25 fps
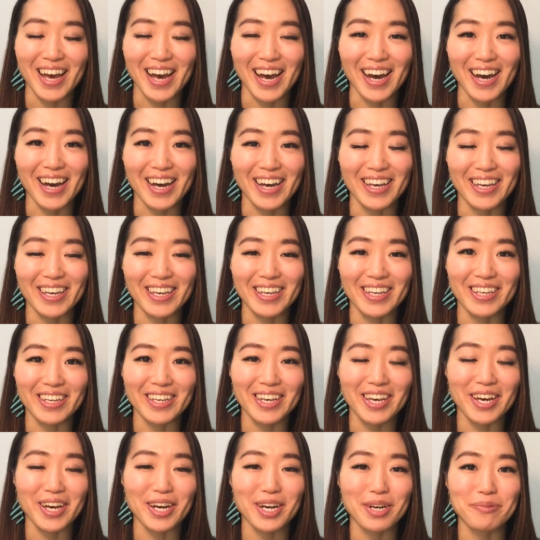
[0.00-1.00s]

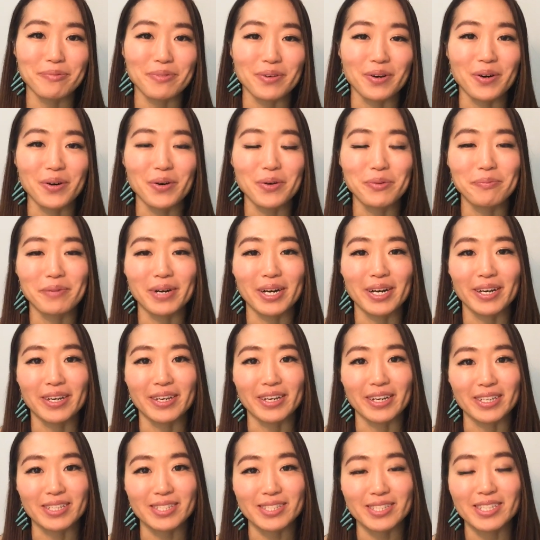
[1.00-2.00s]
I have all
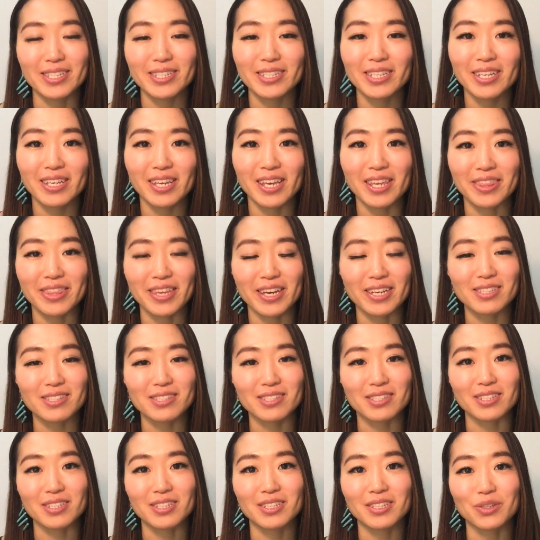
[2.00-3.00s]
my singing and
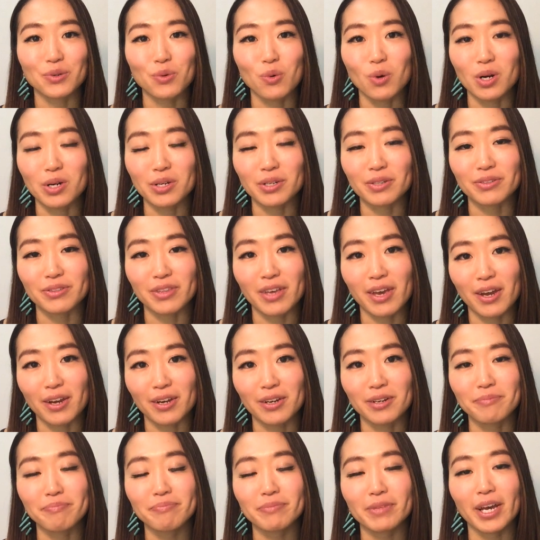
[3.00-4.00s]
dancing work
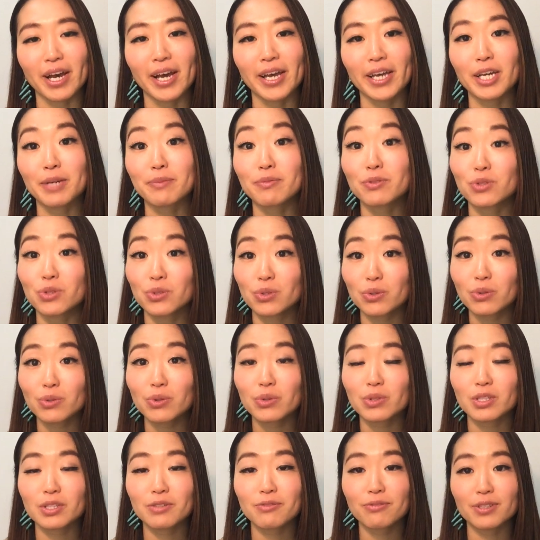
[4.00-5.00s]
there. I have
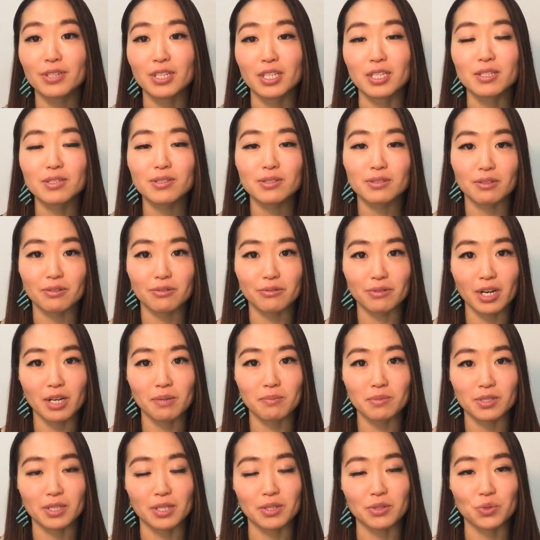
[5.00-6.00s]
2 different
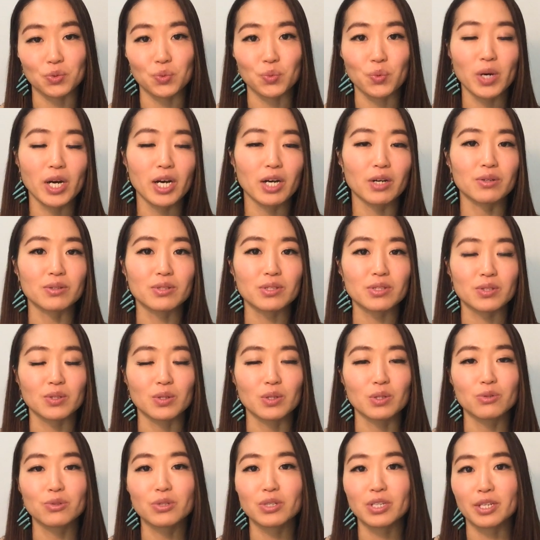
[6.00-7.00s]
Instagrams as well, so
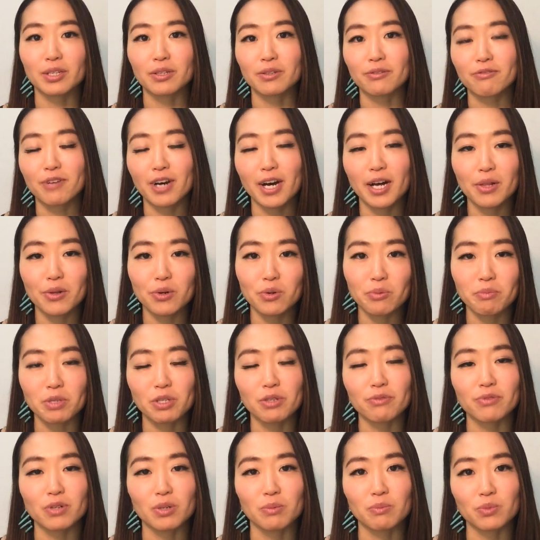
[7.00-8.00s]
you can follow
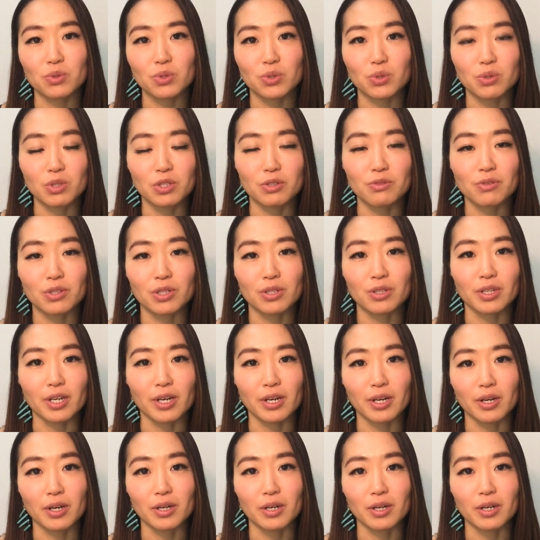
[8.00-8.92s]
me from 2 different